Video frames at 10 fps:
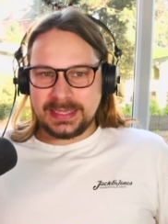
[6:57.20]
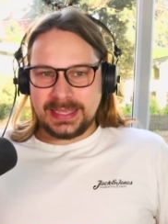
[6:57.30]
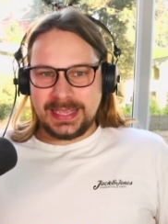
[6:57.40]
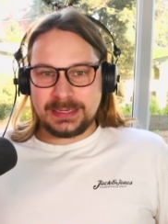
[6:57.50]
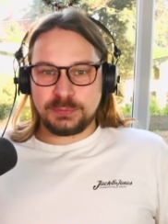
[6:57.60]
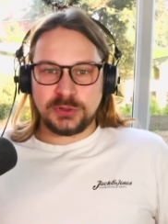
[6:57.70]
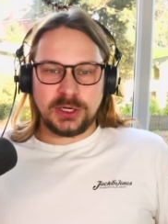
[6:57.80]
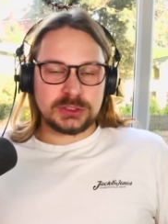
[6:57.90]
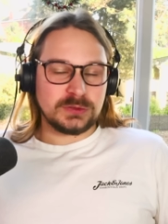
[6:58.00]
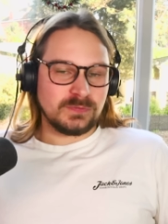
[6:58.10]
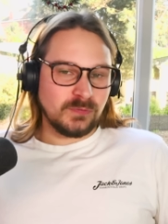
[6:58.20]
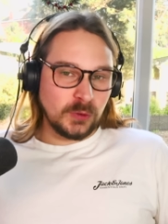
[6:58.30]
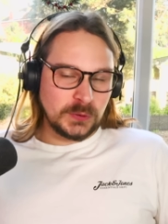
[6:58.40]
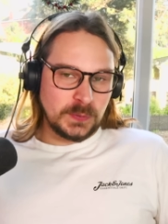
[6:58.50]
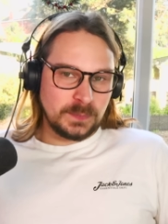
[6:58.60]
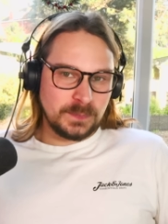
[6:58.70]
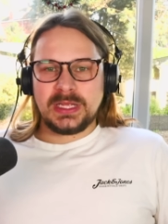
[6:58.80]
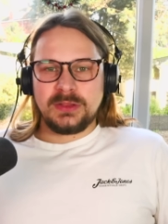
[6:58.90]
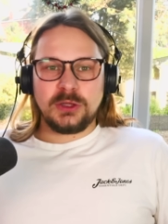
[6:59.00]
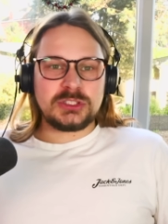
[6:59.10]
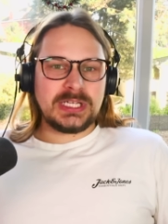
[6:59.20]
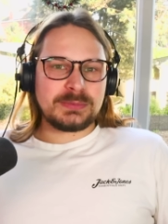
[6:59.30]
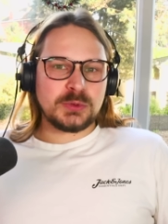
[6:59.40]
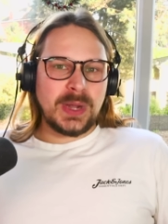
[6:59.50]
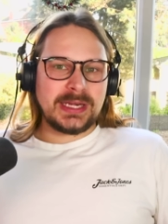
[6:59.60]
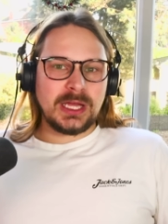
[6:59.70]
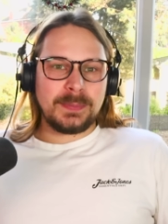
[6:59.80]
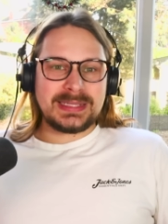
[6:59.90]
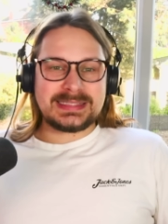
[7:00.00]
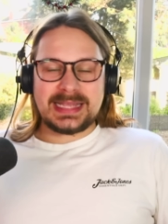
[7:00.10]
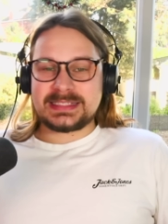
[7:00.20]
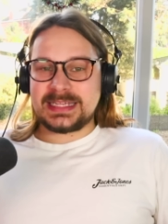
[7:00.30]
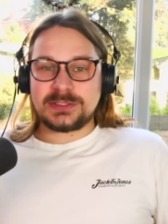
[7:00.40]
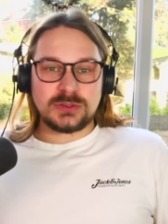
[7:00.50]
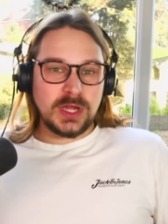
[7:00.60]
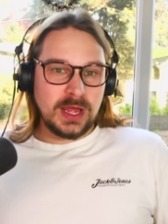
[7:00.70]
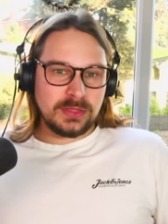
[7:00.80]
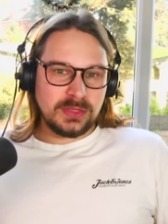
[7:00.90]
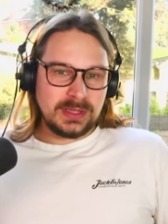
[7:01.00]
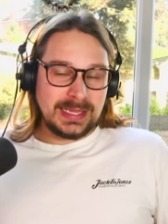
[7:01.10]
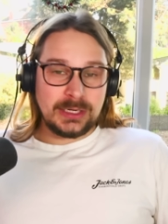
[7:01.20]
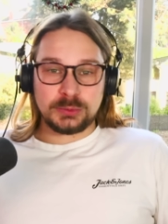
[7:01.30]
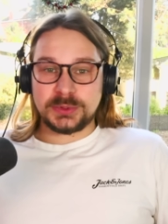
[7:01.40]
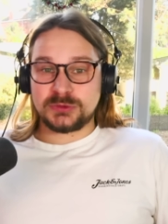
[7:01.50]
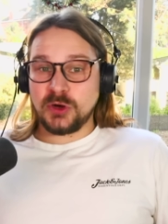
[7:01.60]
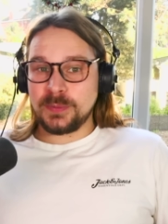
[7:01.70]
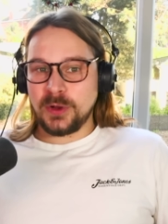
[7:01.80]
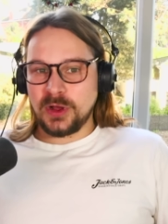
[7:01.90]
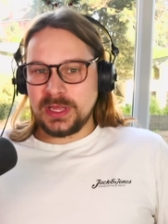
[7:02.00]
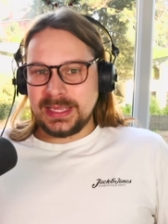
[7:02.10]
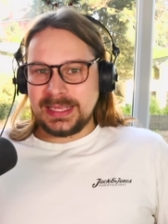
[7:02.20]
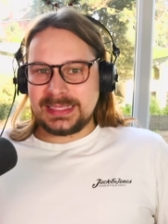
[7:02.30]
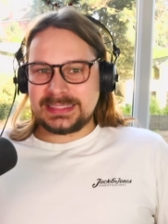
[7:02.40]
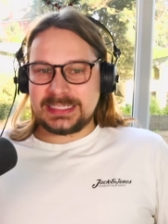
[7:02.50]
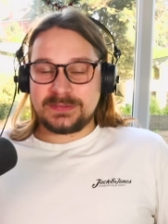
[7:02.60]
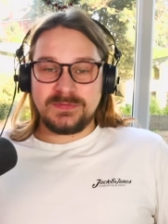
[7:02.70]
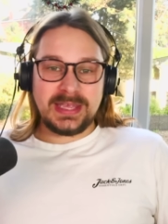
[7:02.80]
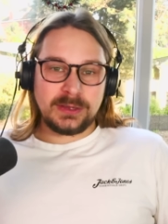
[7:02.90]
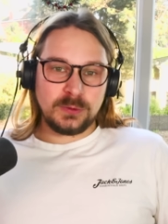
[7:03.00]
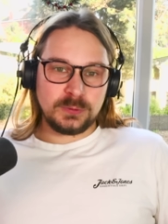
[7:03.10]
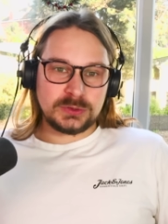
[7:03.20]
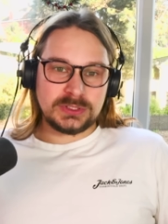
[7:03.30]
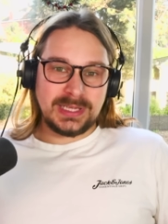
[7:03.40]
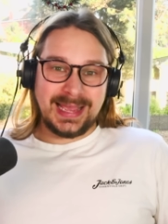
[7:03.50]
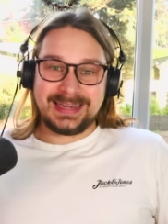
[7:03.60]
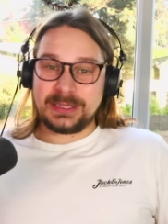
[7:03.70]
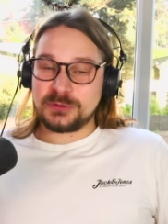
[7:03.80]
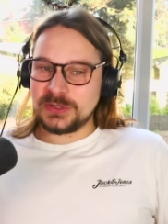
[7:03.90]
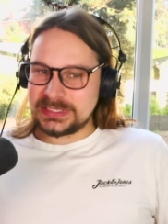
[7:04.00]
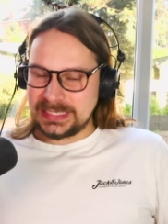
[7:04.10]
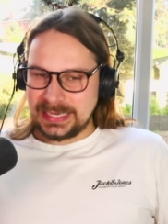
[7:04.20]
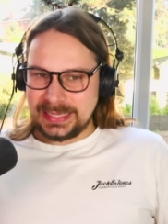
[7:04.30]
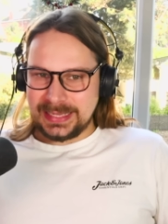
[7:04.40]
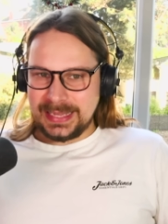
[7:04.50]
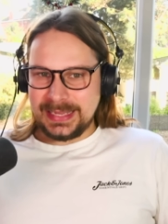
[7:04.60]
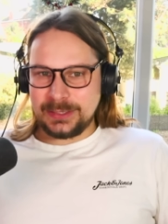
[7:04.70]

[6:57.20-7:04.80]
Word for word: in production volume. Those chips will end up in data centers on Earth, in Optimus robot, in Tesla vehicles, and increasingly in